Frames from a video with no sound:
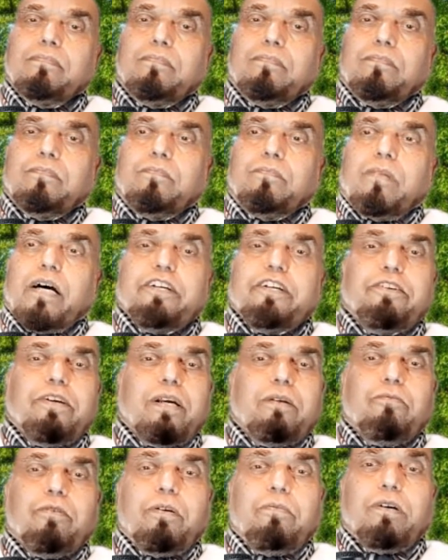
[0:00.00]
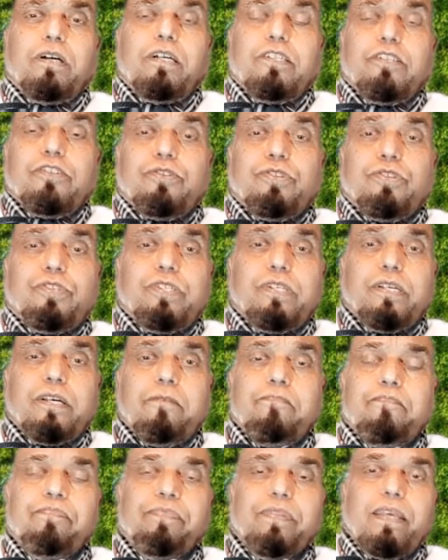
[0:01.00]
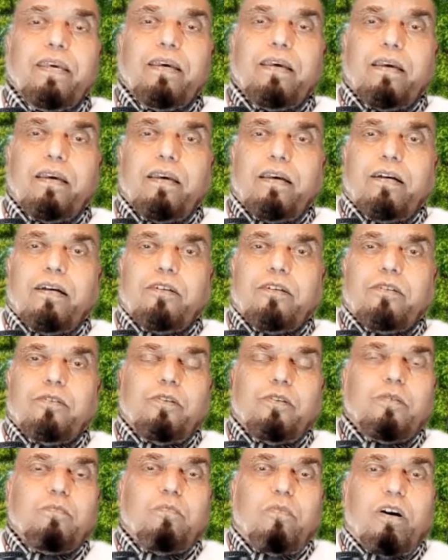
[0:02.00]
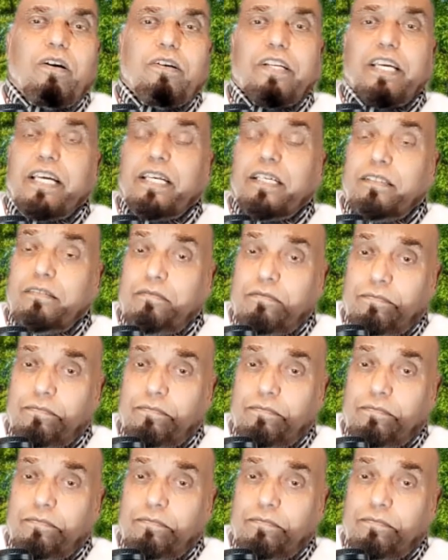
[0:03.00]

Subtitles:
My dear viewers, good morning.